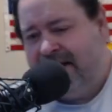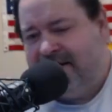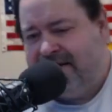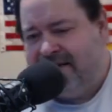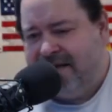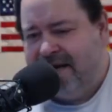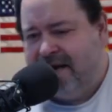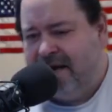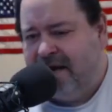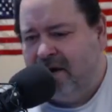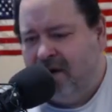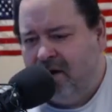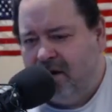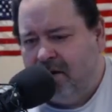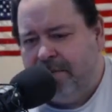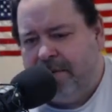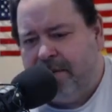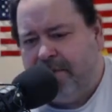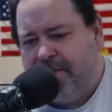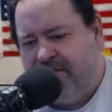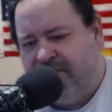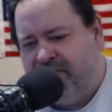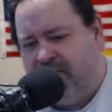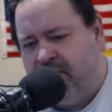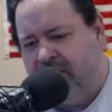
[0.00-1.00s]
say a little bit
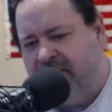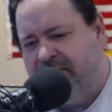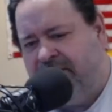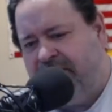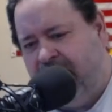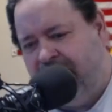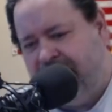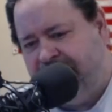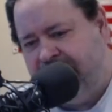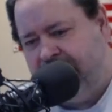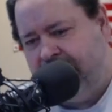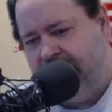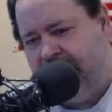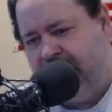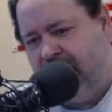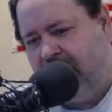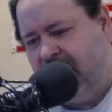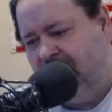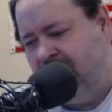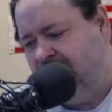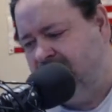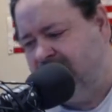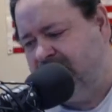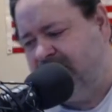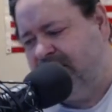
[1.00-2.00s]
before 5, and they were
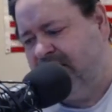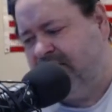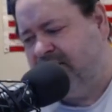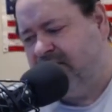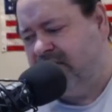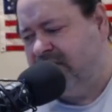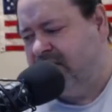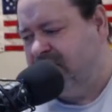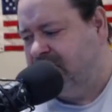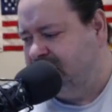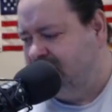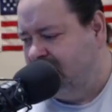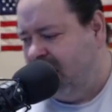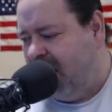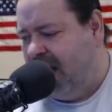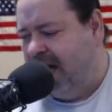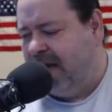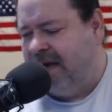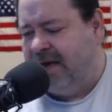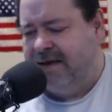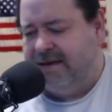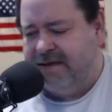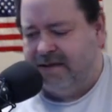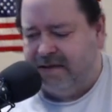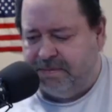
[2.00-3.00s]
closed. And I was
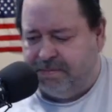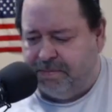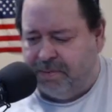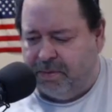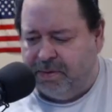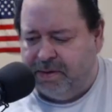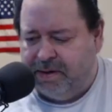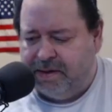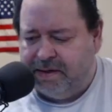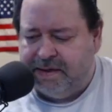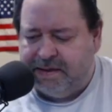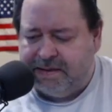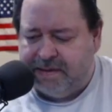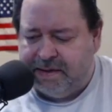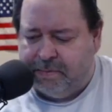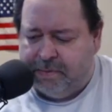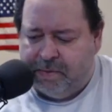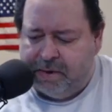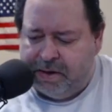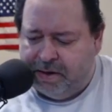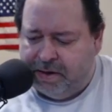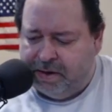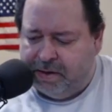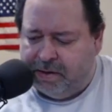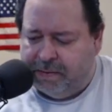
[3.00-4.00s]
highly disappointed because I
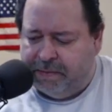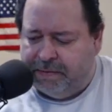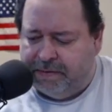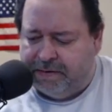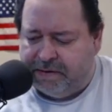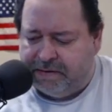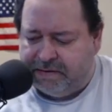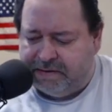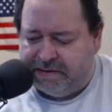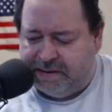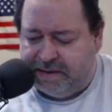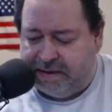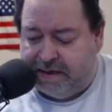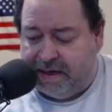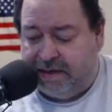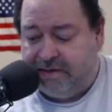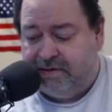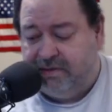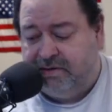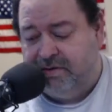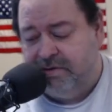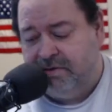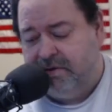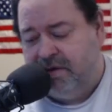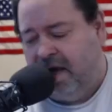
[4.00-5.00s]
wanted to go in there and see it. I
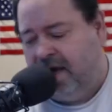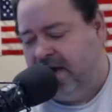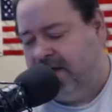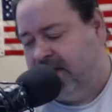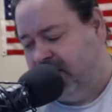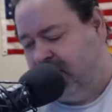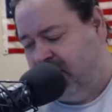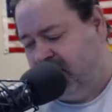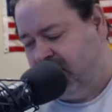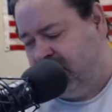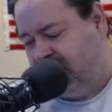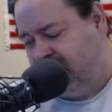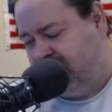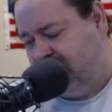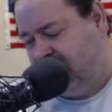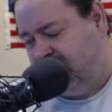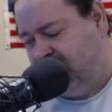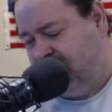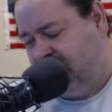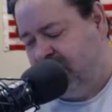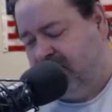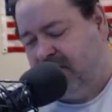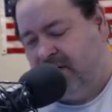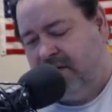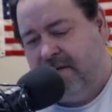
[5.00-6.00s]
do like those,
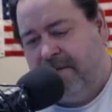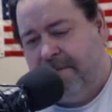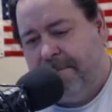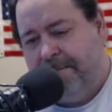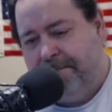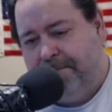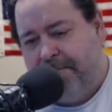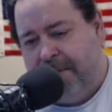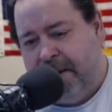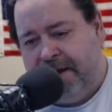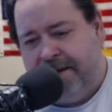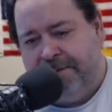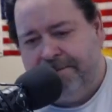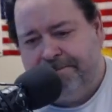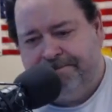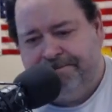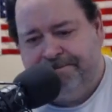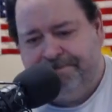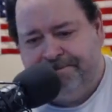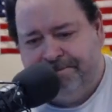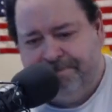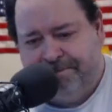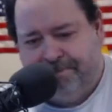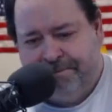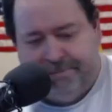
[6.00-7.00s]
but
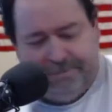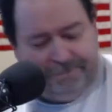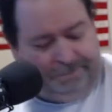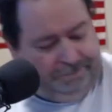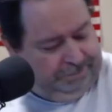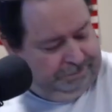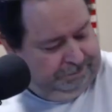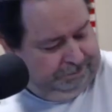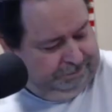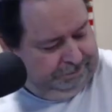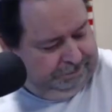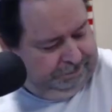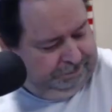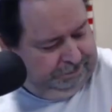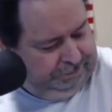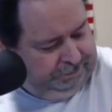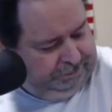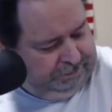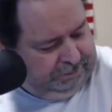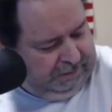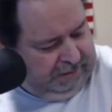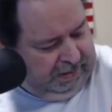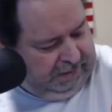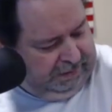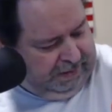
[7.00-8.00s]

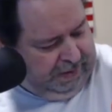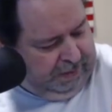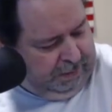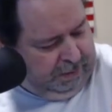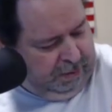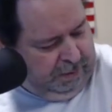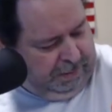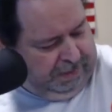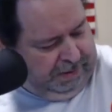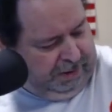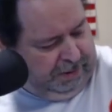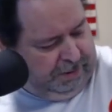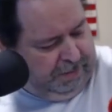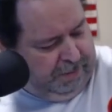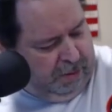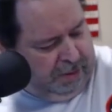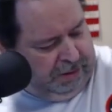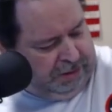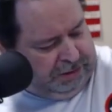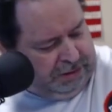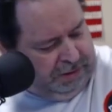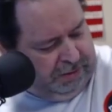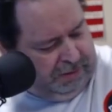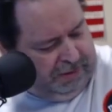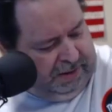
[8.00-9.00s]
they weren't open. Good morning,
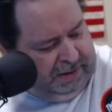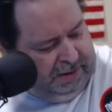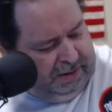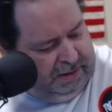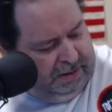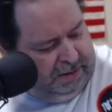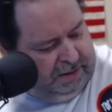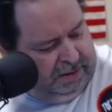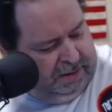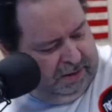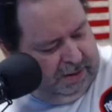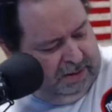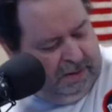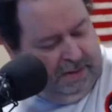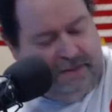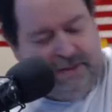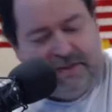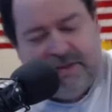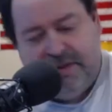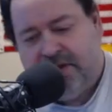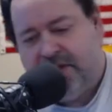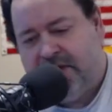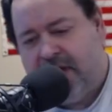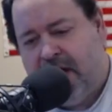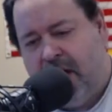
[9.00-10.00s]
Tony.
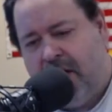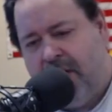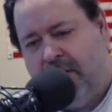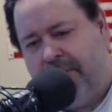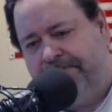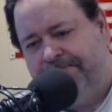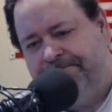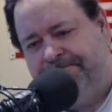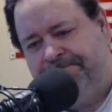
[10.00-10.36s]
So